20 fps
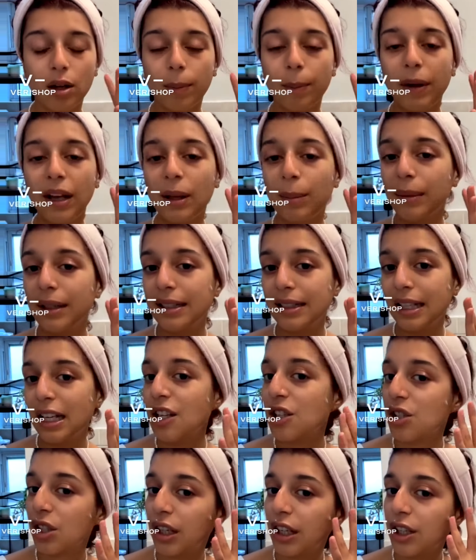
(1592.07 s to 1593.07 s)

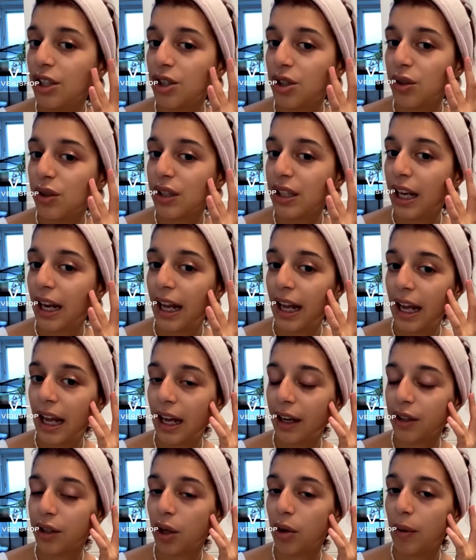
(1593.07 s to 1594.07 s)
pigmentation issues that I
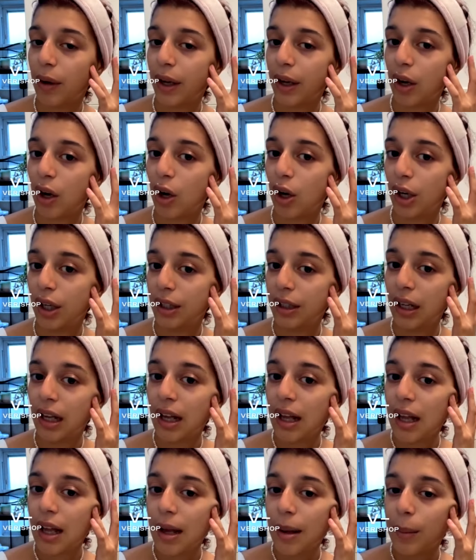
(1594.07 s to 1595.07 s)
had going on
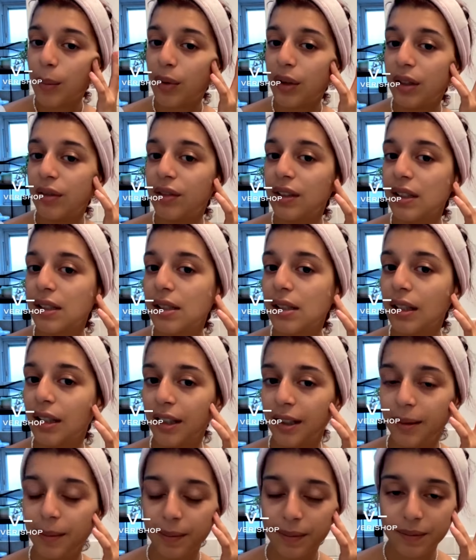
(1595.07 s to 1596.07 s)

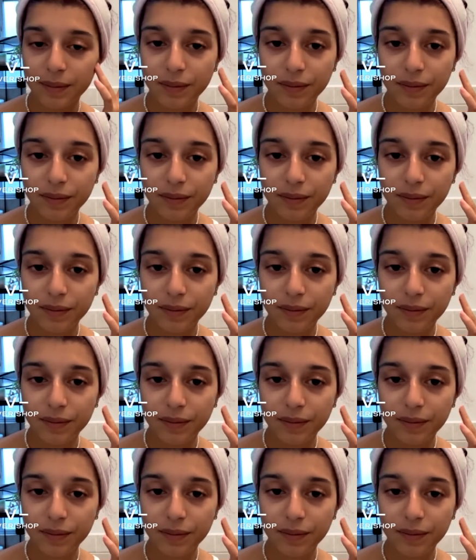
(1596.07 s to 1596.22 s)
previously.